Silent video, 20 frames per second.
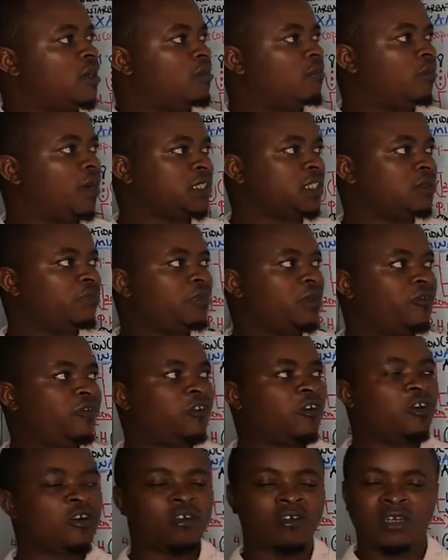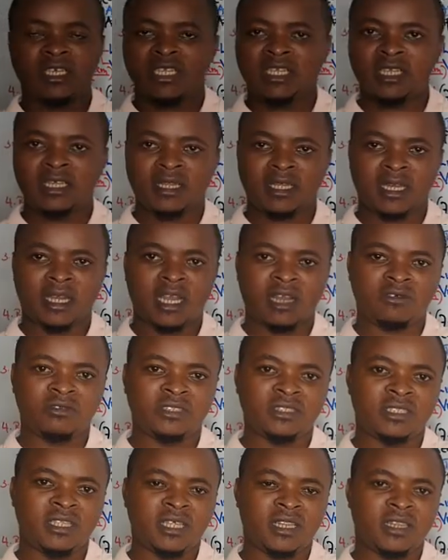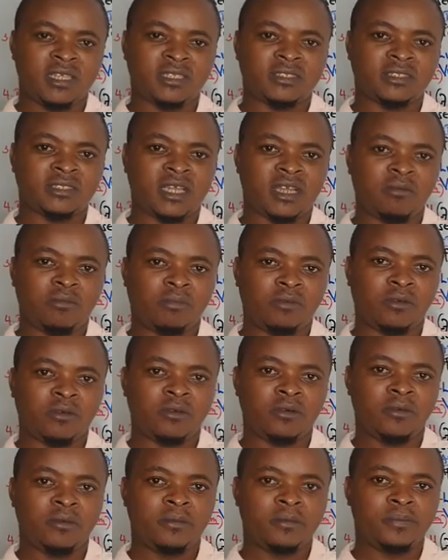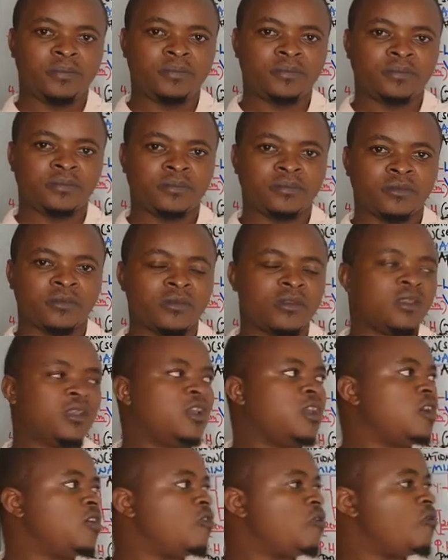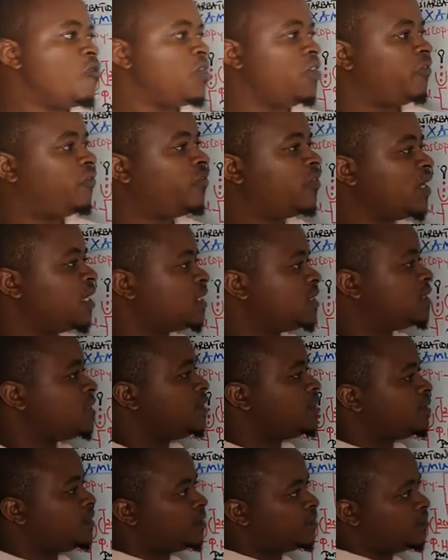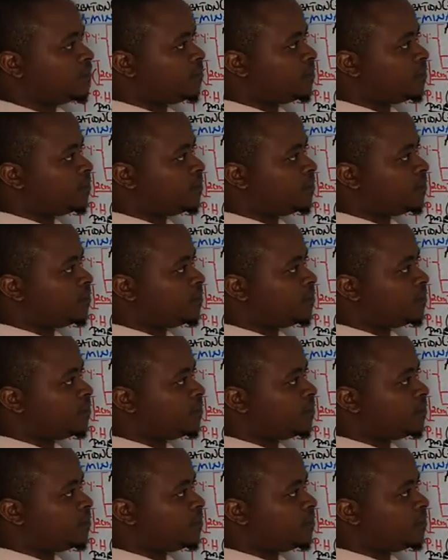But before loading the sample, we first